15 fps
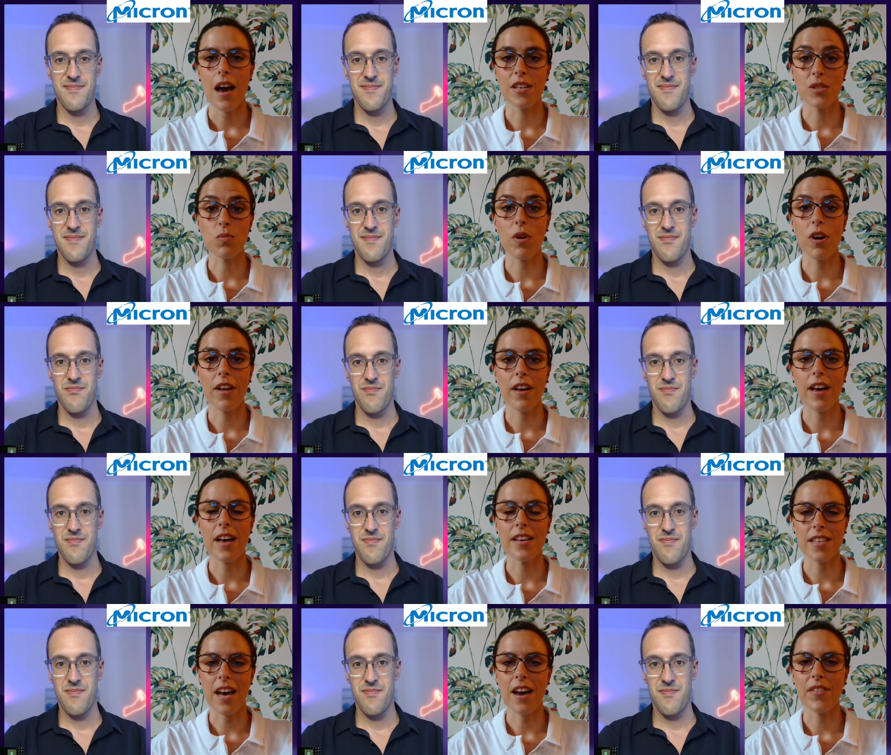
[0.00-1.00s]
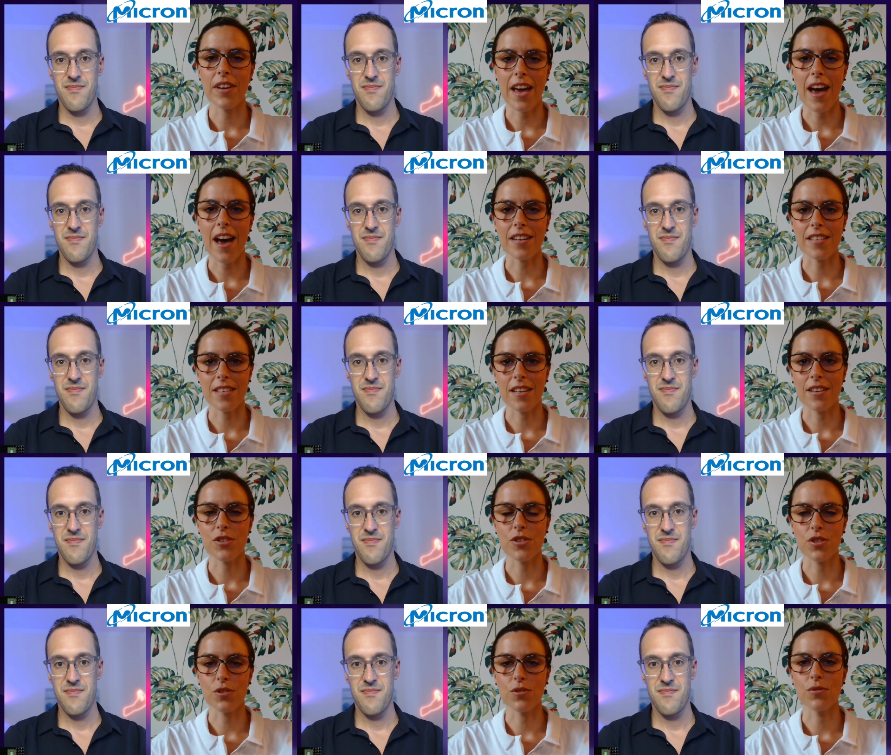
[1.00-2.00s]
Speaker 1: as well as having
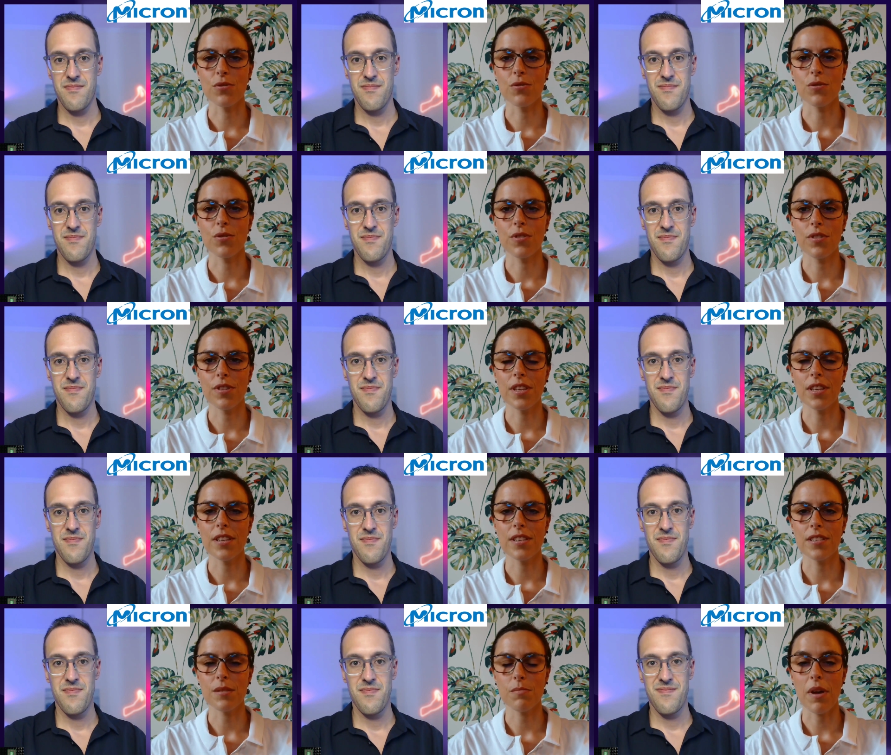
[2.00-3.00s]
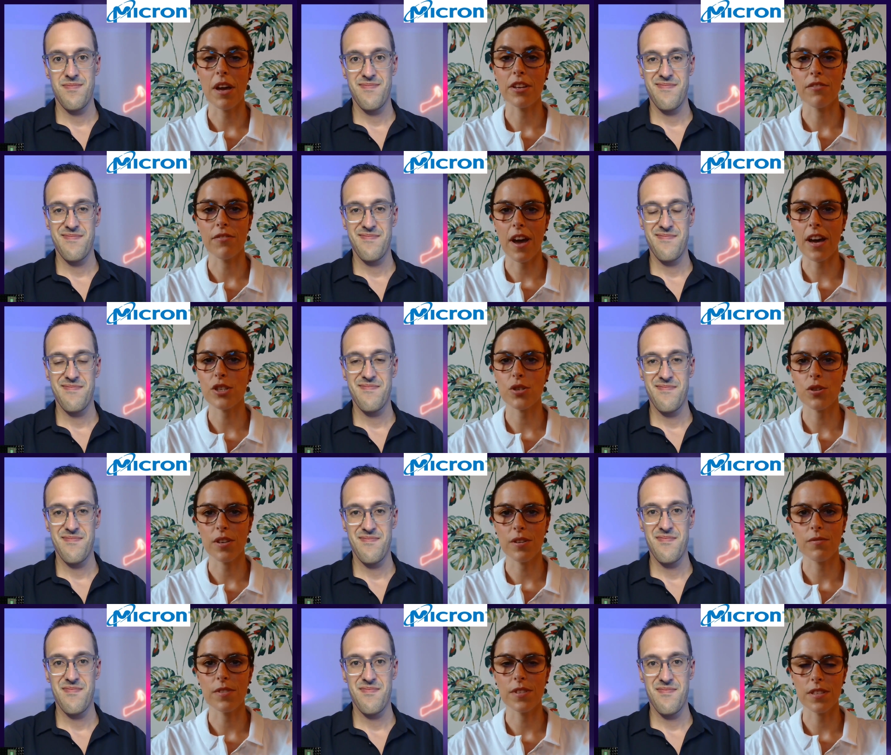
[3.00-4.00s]
access to these
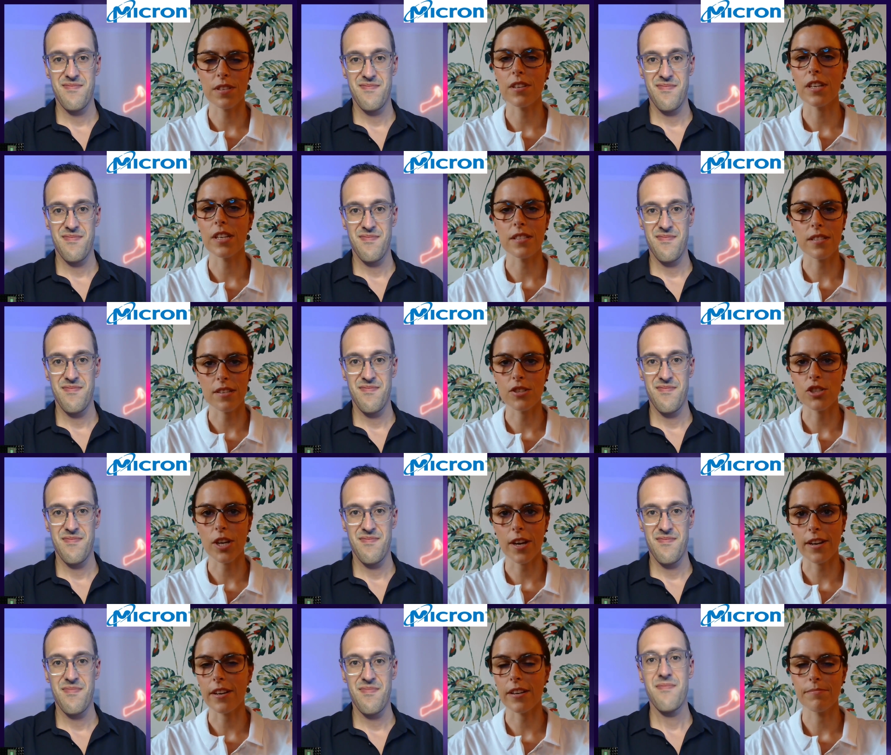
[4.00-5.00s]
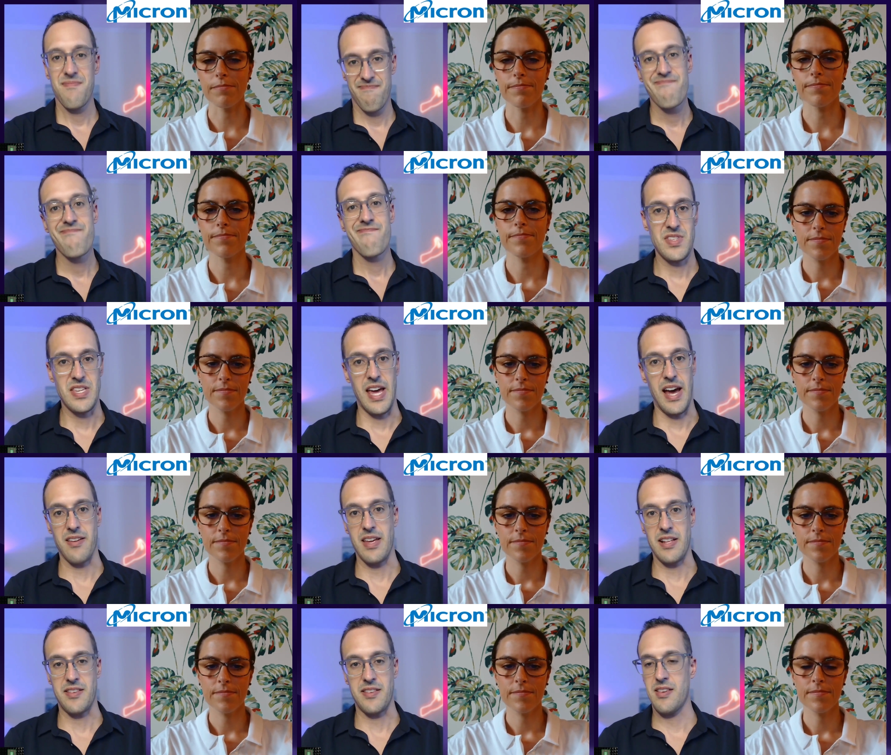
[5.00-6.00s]
manufacturing facilities in China.
Speaker 2: Yeah,
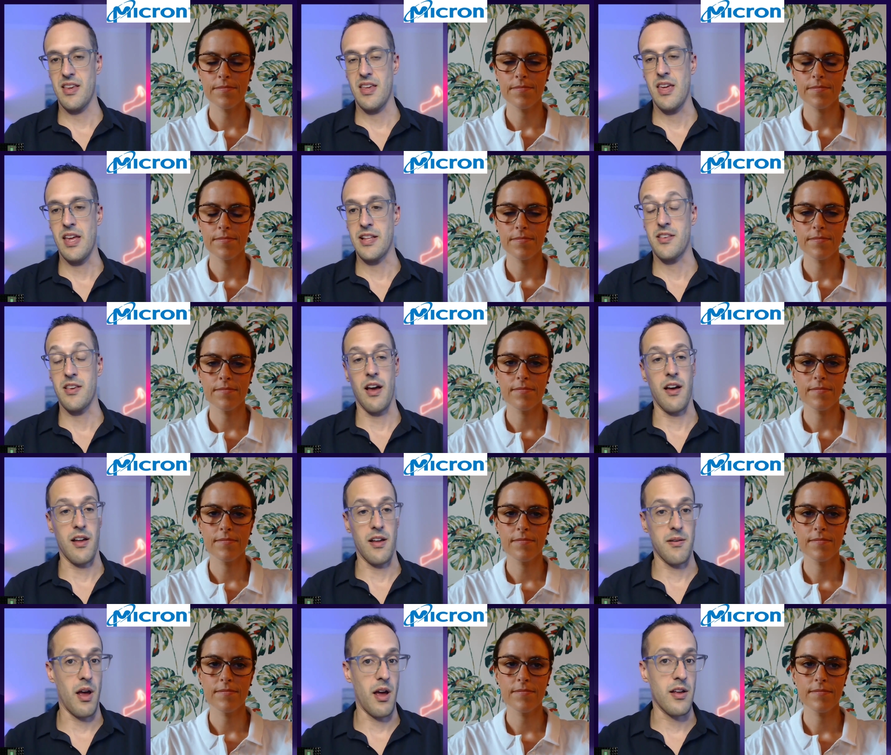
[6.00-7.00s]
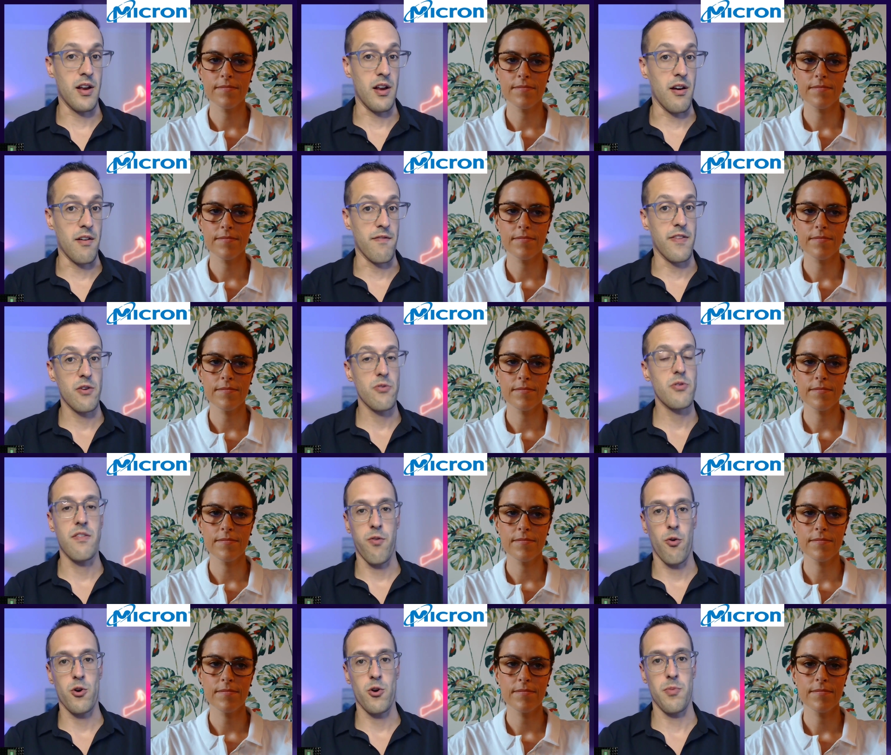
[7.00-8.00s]
it's it's a, an, a very
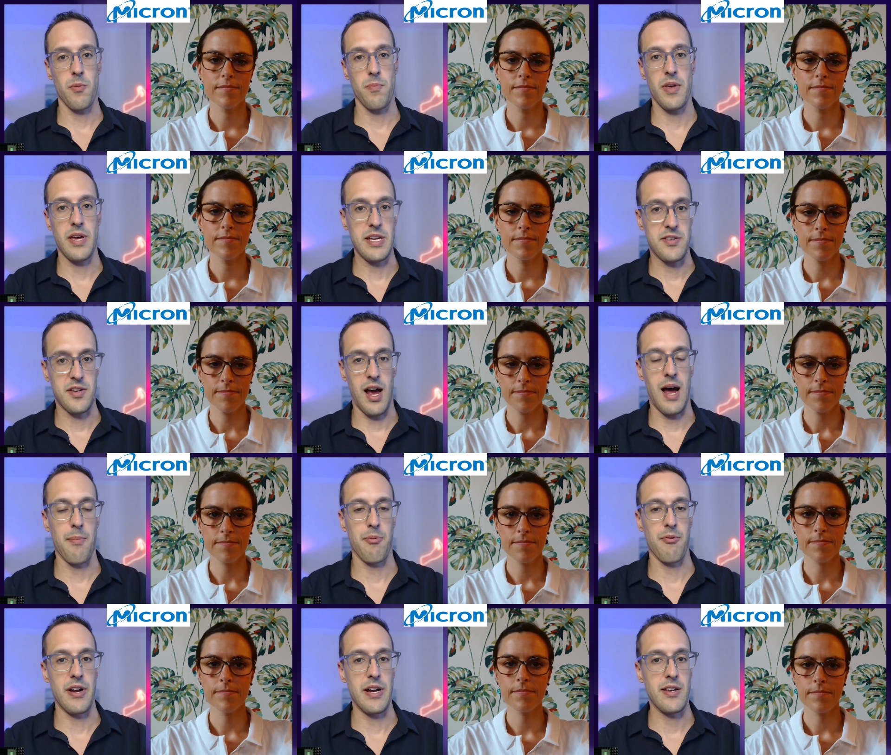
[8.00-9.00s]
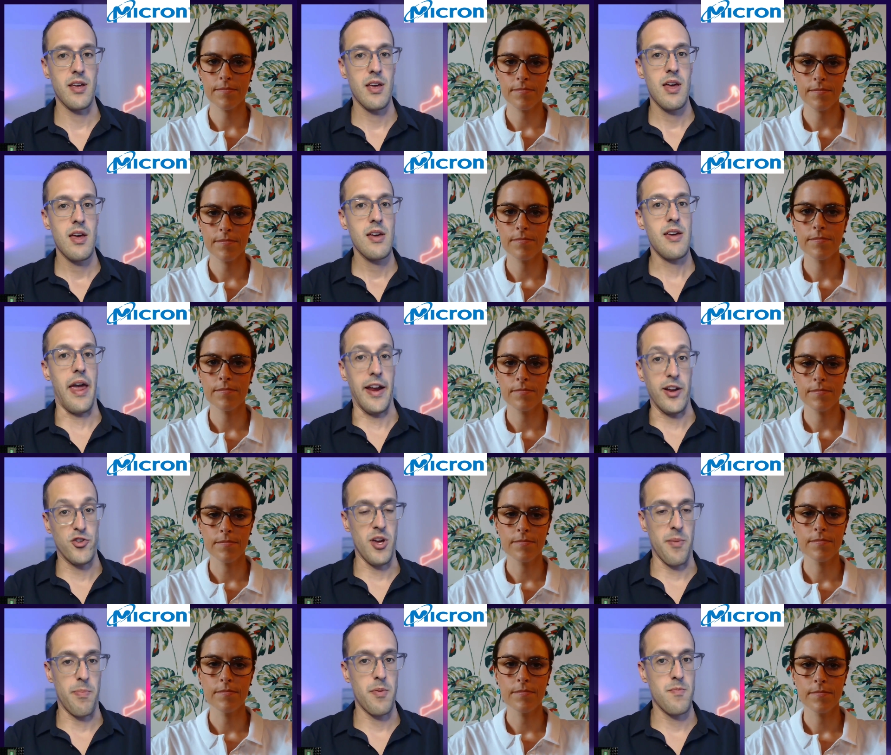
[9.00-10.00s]
affordable place to operate a
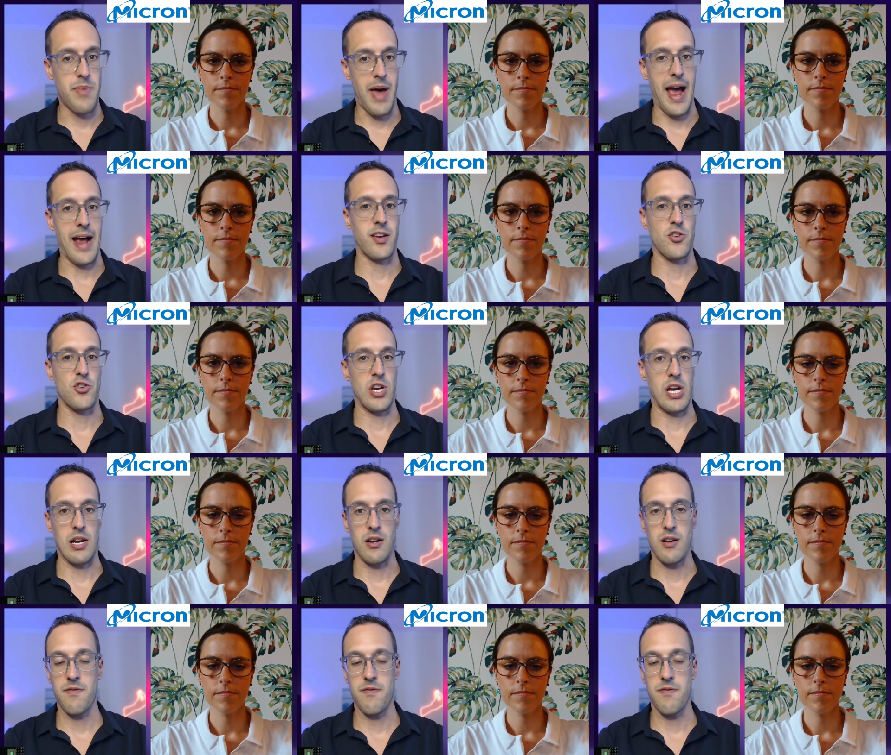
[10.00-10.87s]
chip packaging